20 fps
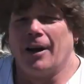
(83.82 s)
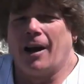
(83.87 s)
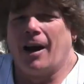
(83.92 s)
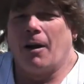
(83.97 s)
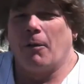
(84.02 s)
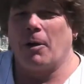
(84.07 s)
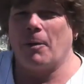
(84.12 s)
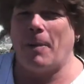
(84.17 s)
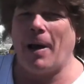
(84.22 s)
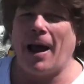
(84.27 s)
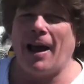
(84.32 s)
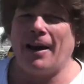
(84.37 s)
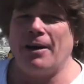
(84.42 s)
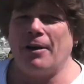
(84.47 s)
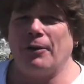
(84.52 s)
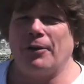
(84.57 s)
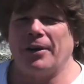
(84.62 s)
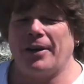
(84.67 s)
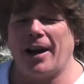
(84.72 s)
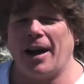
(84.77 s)
When the
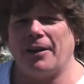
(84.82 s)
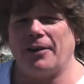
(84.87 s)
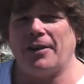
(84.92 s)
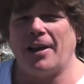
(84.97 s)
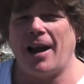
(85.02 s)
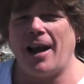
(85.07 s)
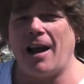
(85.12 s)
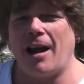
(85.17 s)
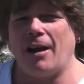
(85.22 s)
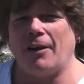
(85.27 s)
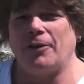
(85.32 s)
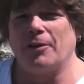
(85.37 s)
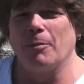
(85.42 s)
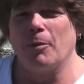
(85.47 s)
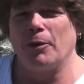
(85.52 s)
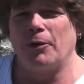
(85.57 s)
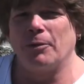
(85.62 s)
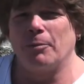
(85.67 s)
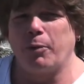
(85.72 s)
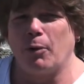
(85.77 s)
patio is against the house, the
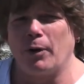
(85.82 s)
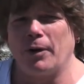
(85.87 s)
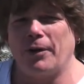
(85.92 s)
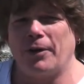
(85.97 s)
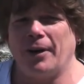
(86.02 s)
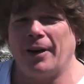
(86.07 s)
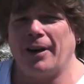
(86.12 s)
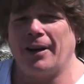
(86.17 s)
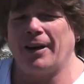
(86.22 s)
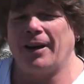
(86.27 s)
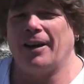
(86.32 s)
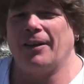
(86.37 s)
most important thing